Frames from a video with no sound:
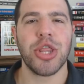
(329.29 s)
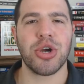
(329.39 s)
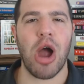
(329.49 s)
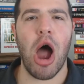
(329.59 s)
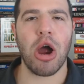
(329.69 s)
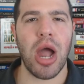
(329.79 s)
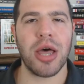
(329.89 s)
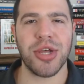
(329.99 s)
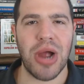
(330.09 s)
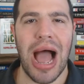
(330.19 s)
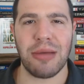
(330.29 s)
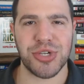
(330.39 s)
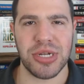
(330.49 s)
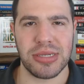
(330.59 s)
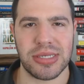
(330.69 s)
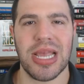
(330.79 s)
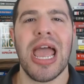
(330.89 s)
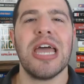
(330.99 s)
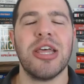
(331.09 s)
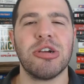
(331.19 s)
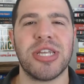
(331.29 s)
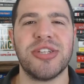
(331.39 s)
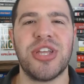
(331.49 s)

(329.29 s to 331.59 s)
There are other options. There's a